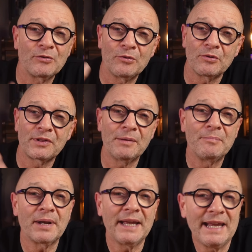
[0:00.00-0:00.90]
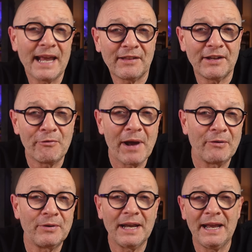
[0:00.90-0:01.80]
or simply getting
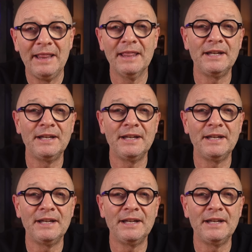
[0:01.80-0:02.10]
around in the